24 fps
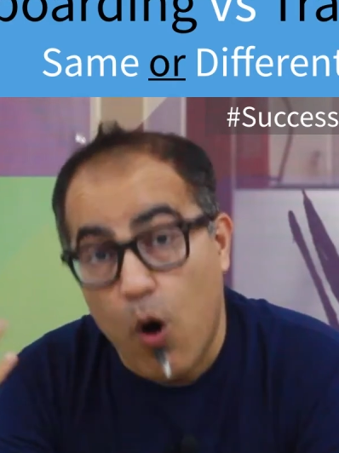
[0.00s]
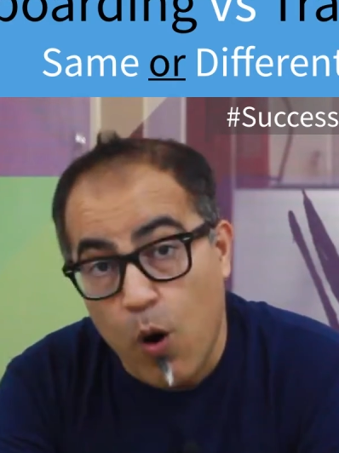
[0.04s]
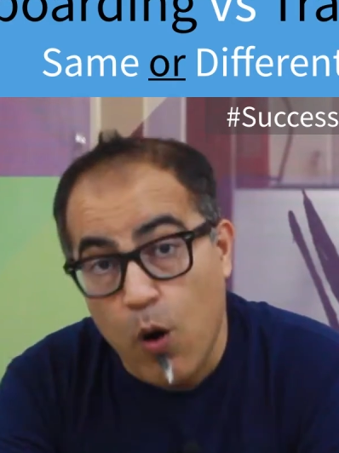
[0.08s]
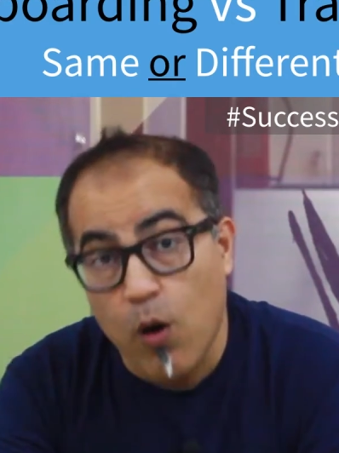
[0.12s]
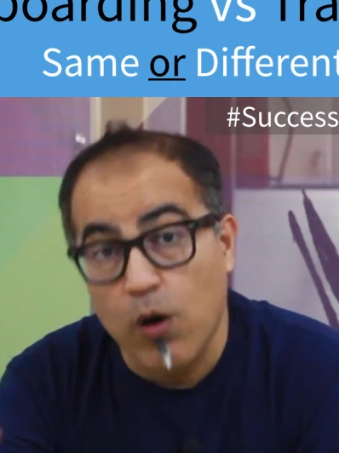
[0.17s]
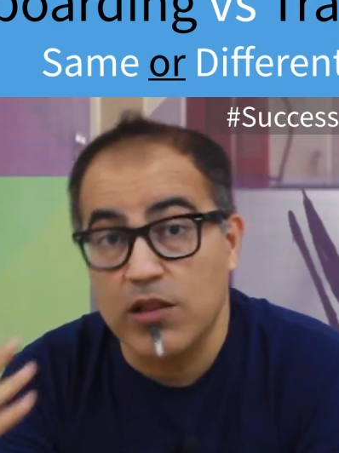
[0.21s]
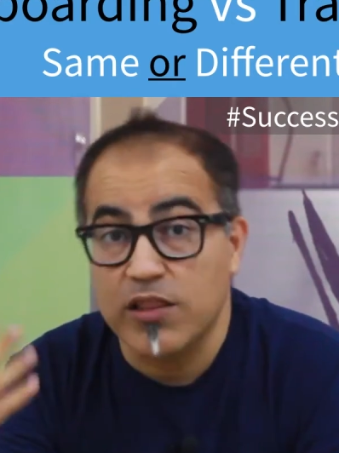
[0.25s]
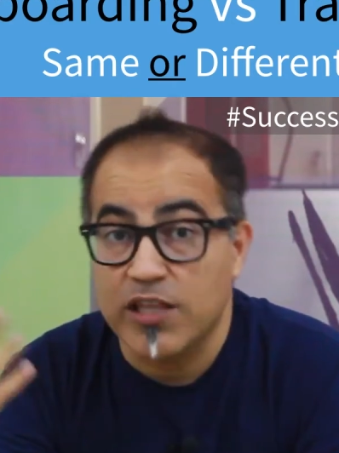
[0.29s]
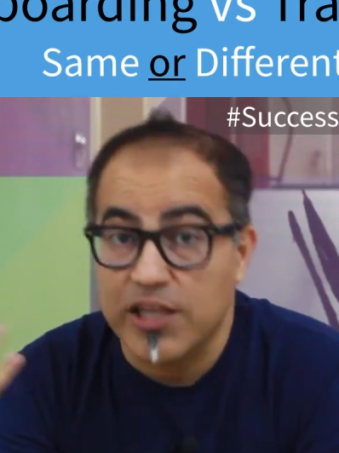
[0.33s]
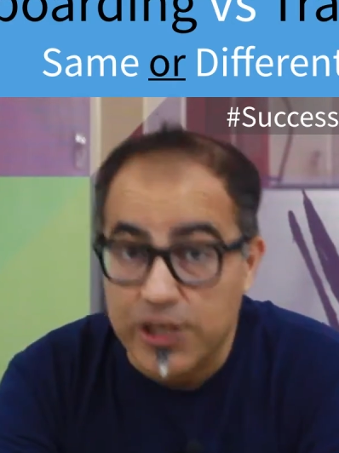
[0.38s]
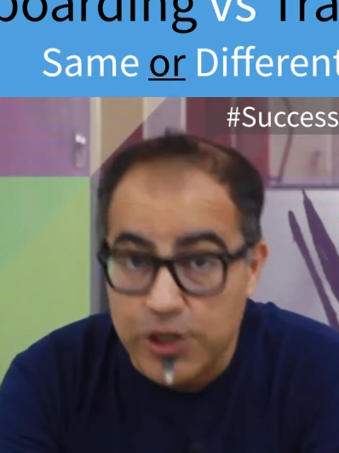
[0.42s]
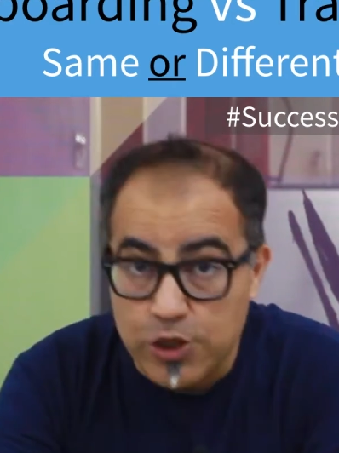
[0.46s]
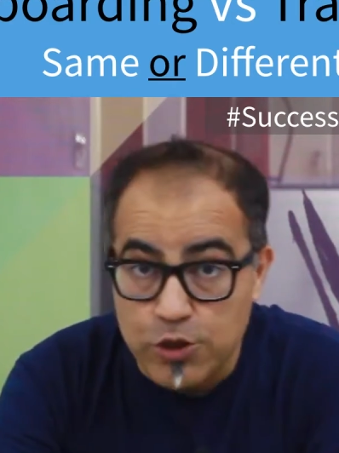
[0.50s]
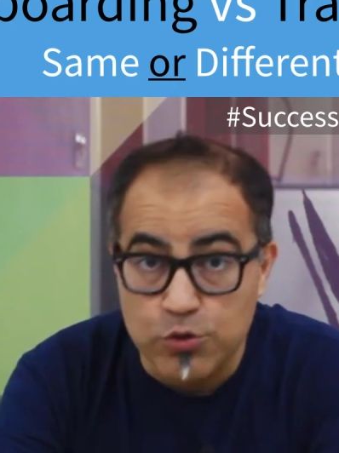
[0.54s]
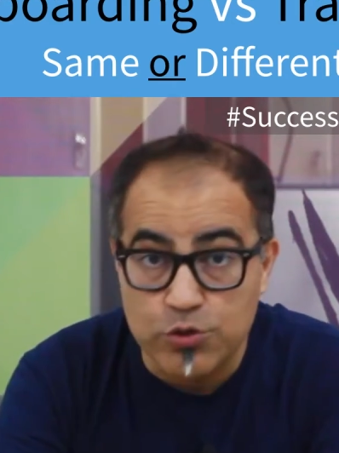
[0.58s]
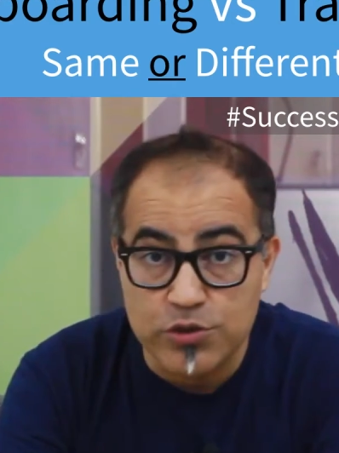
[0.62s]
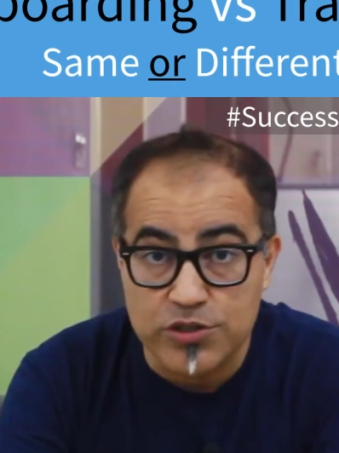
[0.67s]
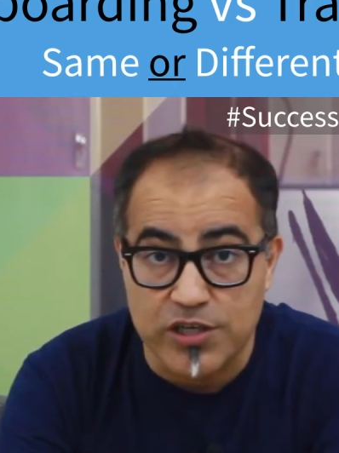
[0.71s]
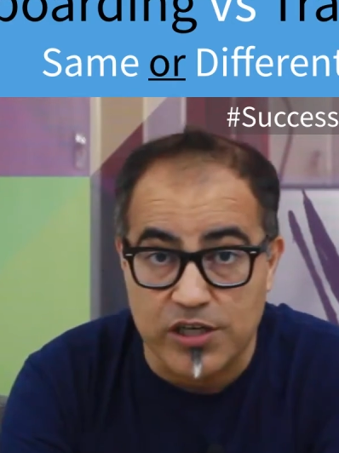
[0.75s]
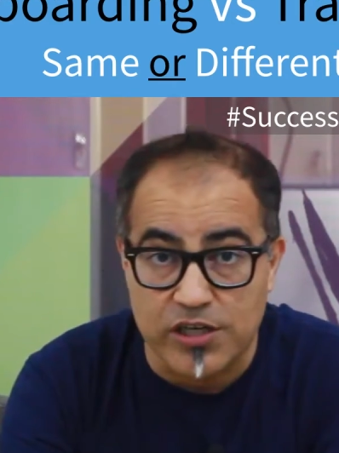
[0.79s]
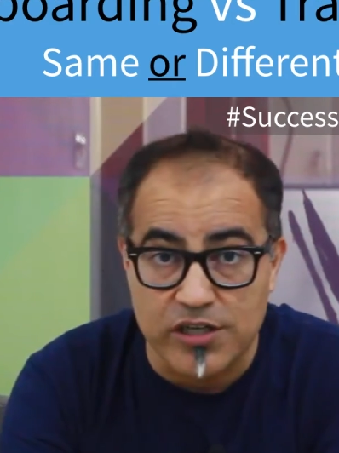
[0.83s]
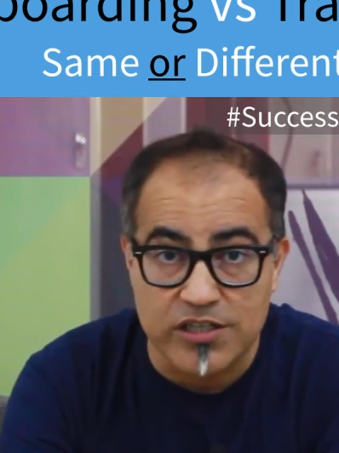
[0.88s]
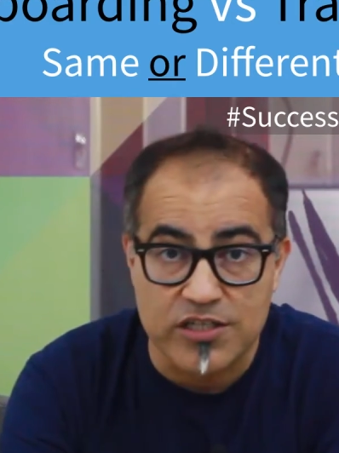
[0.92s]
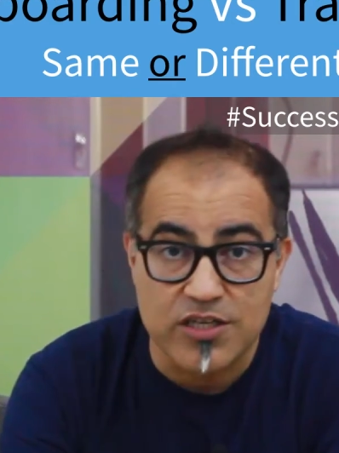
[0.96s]
all the
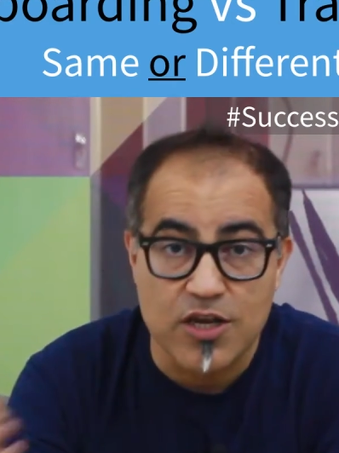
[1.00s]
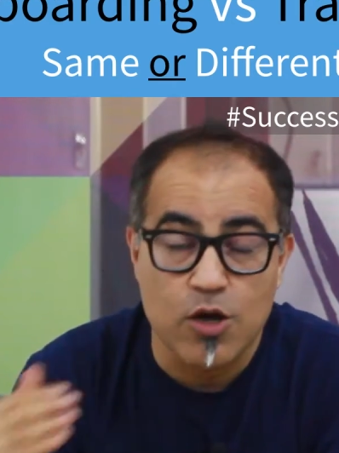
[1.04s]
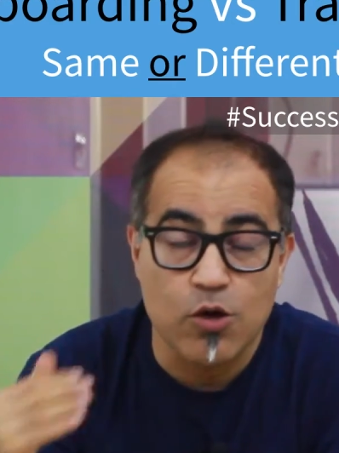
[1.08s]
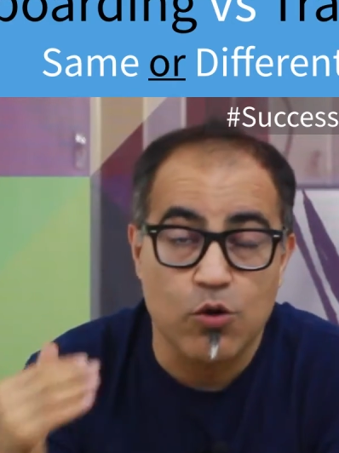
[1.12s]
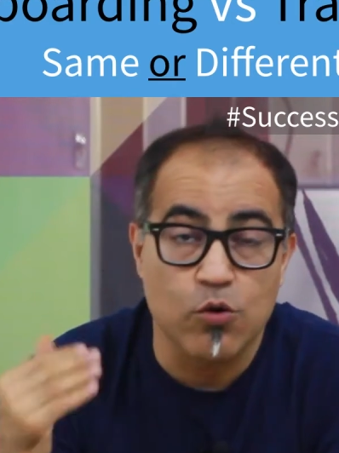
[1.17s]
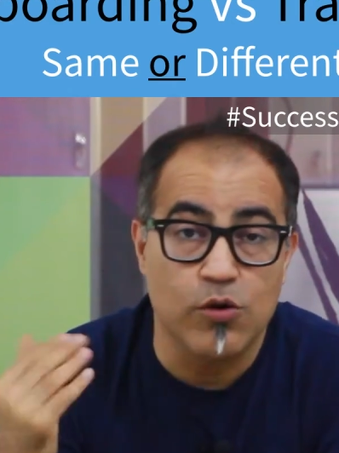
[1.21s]
users